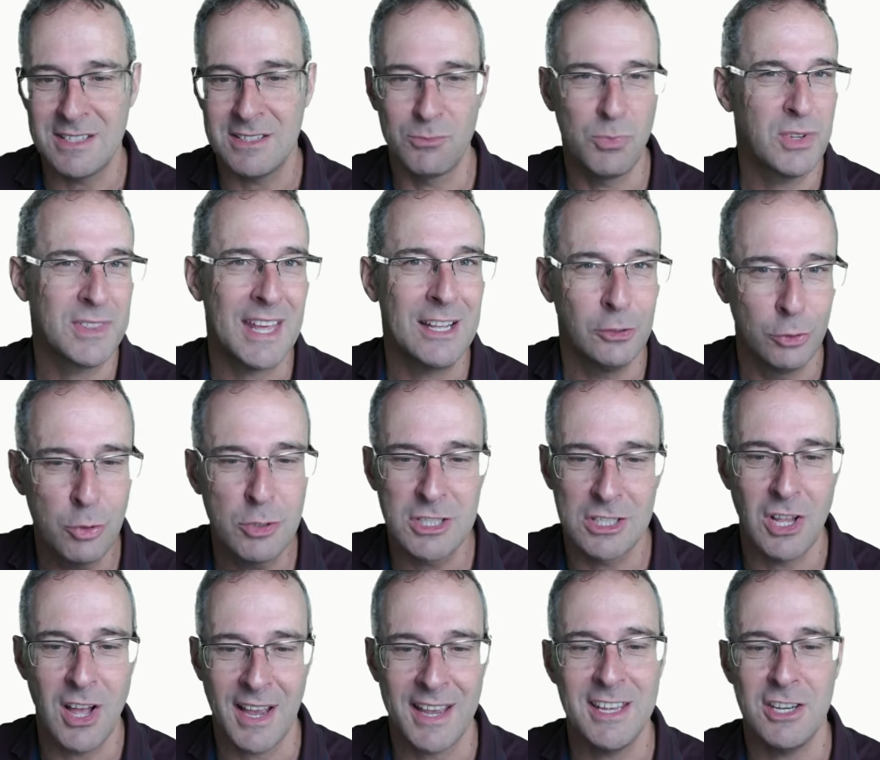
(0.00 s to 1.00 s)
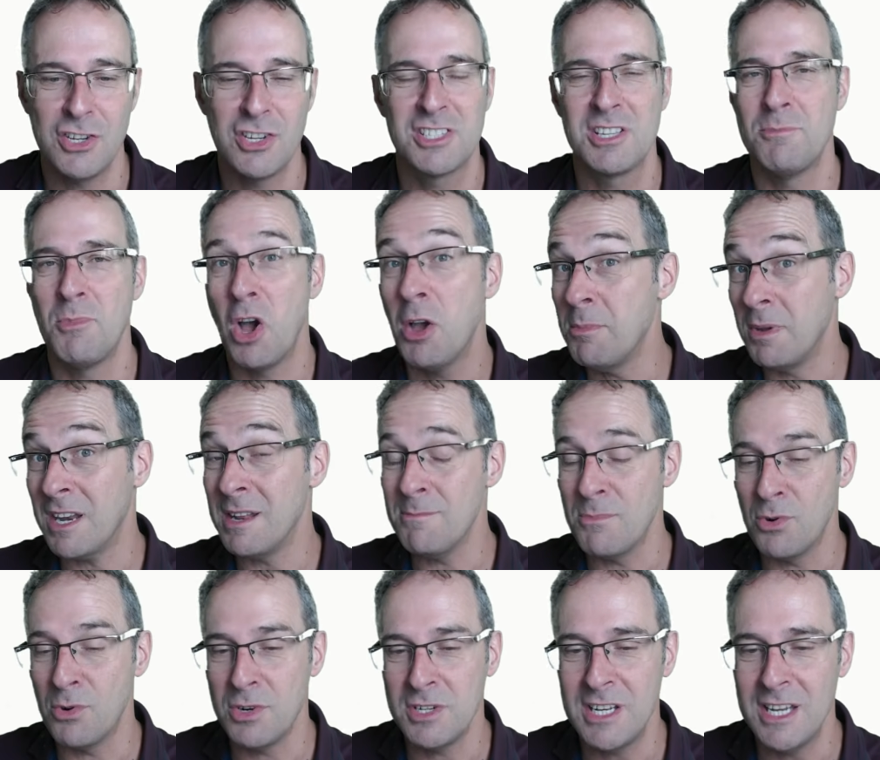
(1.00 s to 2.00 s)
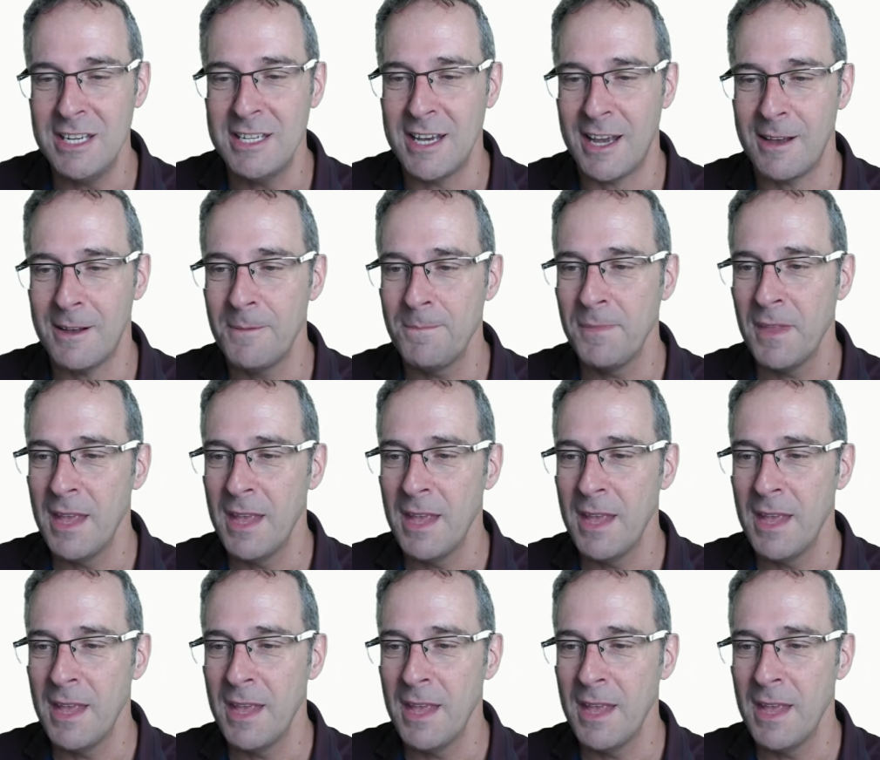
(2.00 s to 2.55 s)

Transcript: what that looks like in just a moment in more detail.